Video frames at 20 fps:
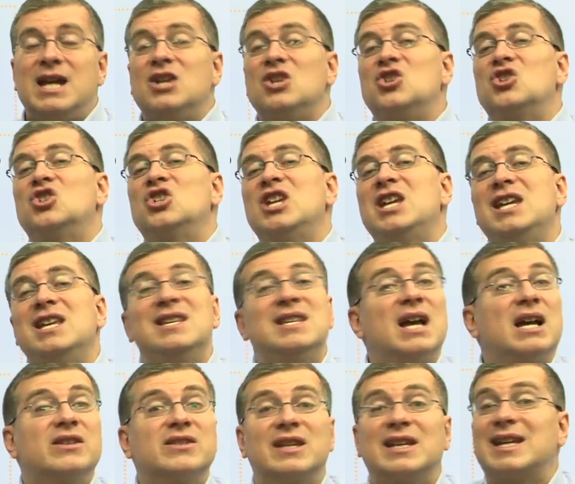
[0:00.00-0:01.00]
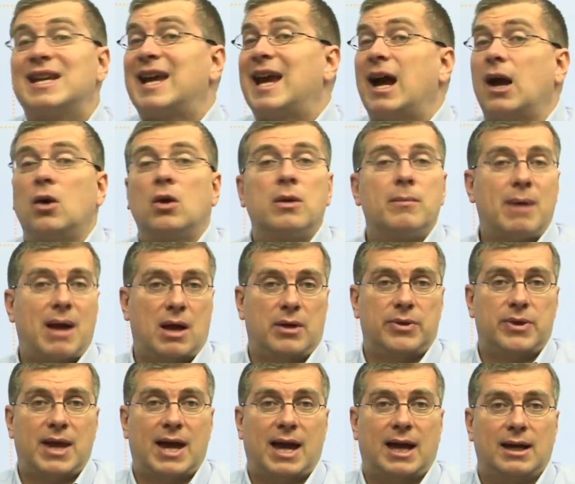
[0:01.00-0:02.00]
She doesn't care
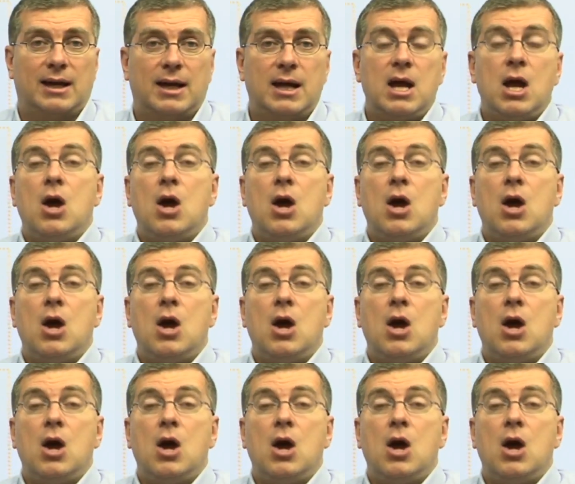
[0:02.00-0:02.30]
about that.